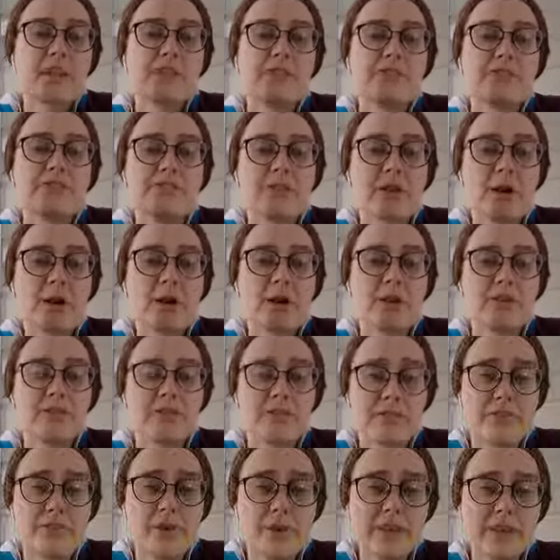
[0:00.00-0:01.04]
For
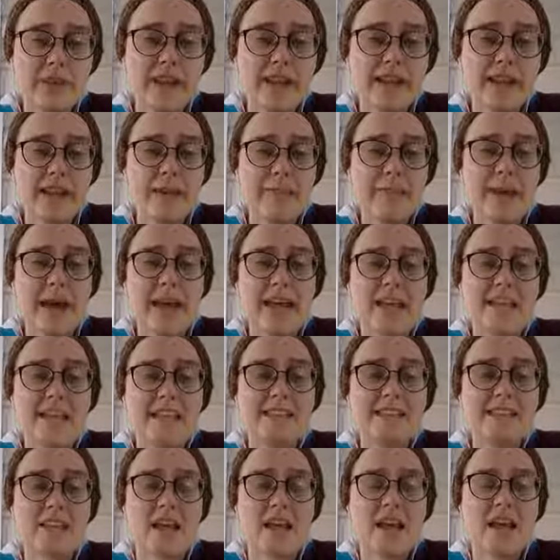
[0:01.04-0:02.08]
fortnightly
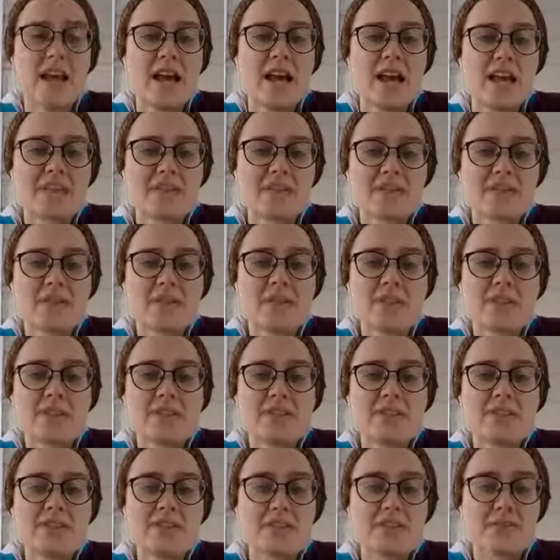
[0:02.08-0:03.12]
pays, as long
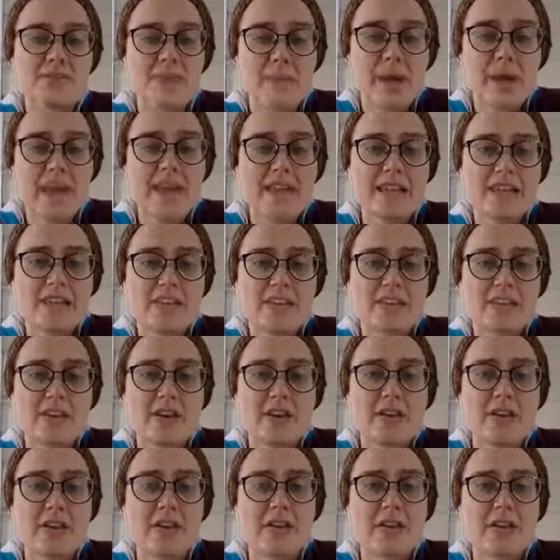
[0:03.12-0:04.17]
as you've made
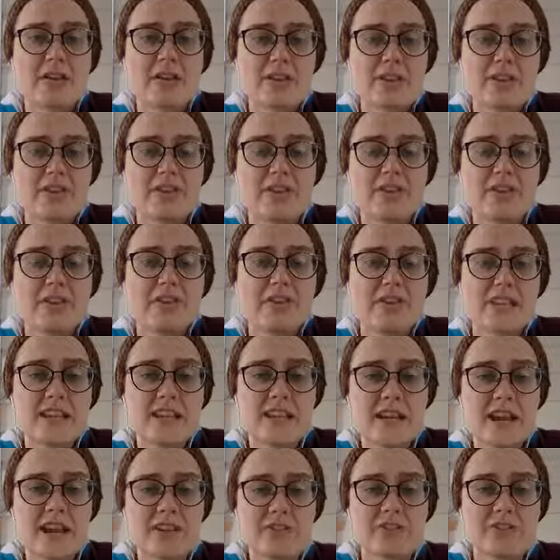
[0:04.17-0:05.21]
the
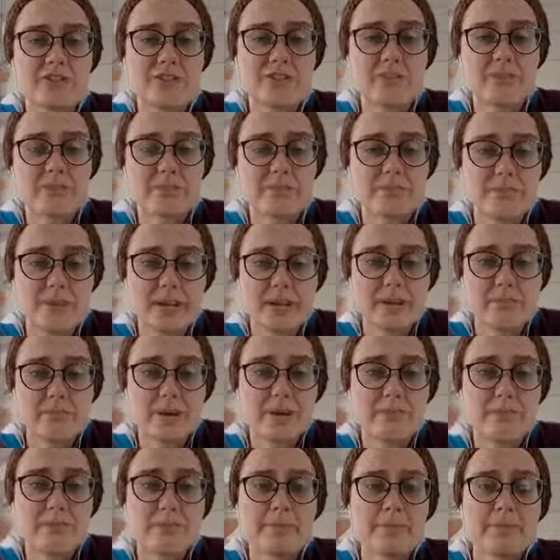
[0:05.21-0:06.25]
1,500
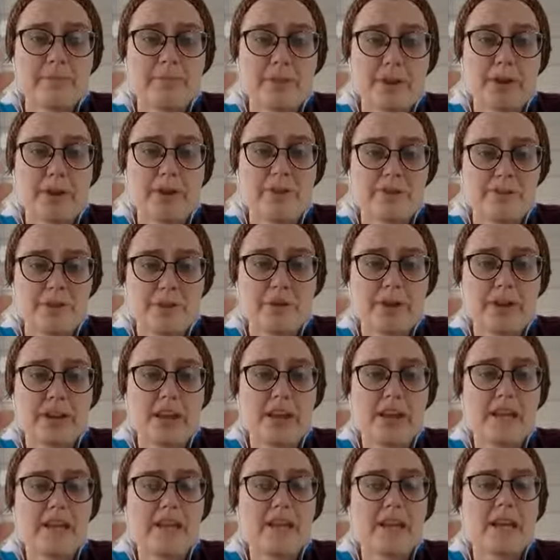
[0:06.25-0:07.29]
minimum per
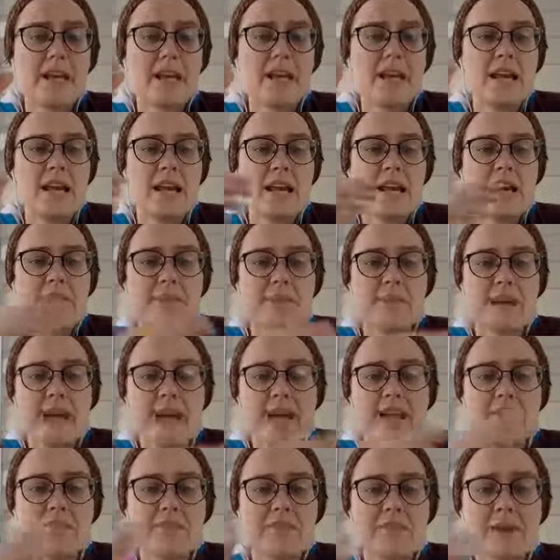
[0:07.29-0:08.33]
fortnight,
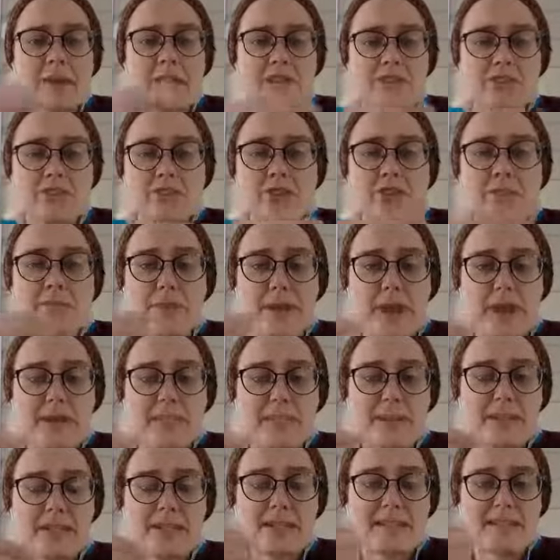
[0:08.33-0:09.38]
and you've made 2
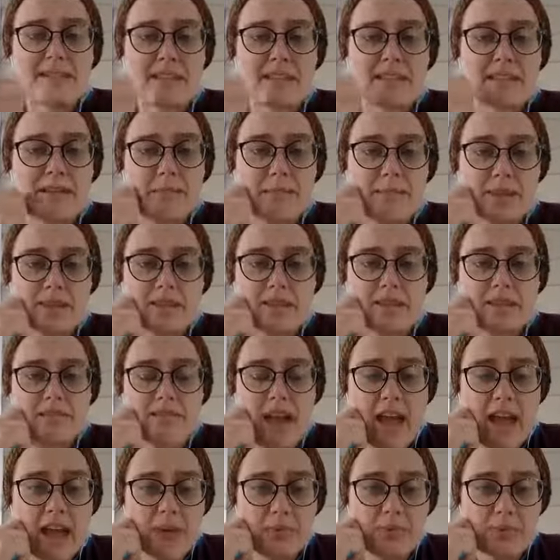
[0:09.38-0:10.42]
payments in the month of
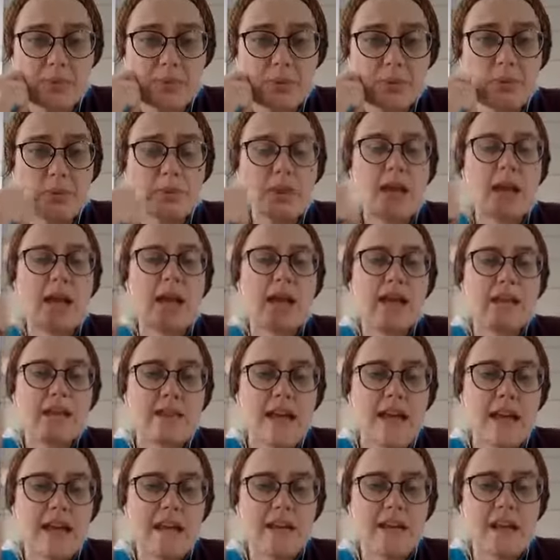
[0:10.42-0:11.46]
April,
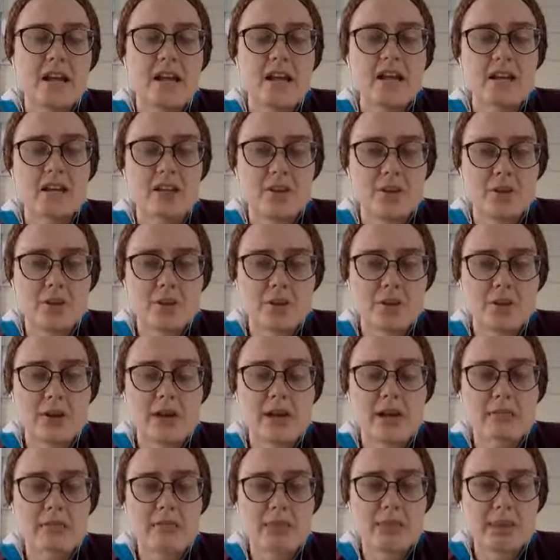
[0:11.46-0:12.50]
then your
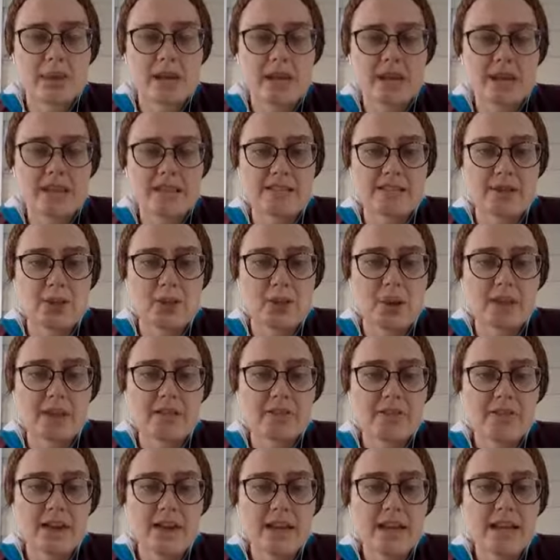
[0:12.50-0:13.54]
employees
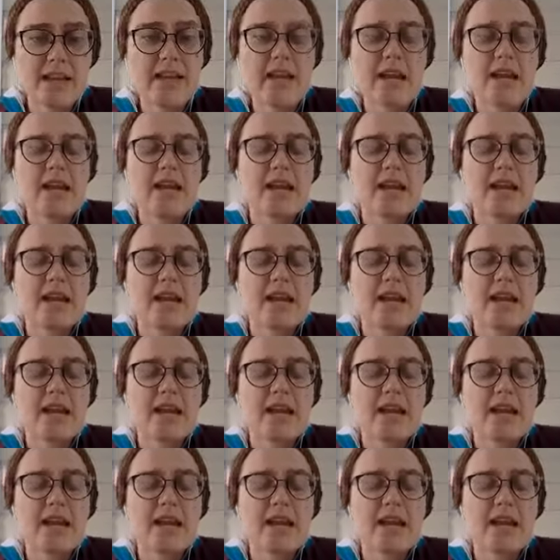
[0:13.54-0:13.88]
qualify.